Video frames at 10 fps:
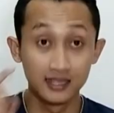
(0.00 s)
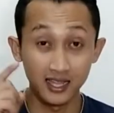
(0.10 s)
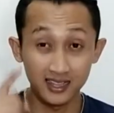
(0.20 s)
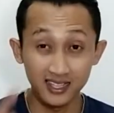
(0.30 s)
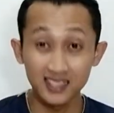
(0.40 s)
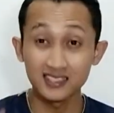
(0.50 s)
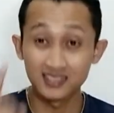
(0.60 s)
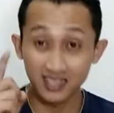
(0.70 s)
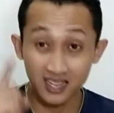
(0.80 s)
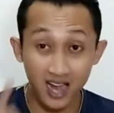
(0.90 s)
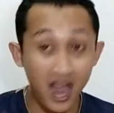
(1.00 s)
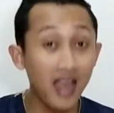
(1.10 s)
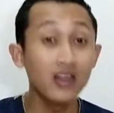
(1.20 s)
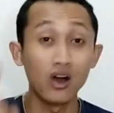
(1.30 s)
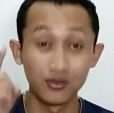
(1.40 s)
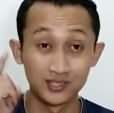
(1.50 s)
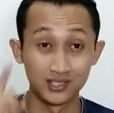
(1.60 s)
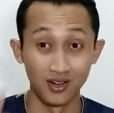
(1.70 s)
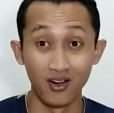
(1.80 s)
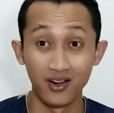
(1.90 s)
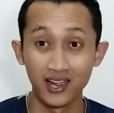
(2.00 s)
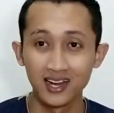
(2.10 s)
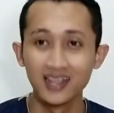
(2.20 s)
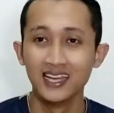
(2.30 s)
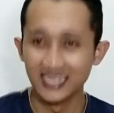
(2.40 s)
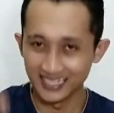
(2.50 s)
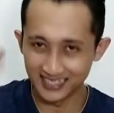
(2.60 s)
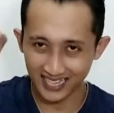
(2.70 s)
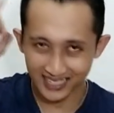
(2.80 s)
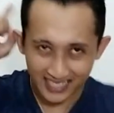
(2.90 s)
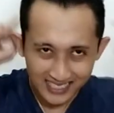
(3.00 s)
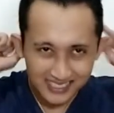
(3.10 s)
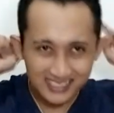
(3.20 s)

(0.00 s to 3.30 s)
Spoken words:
That is the kind of soil that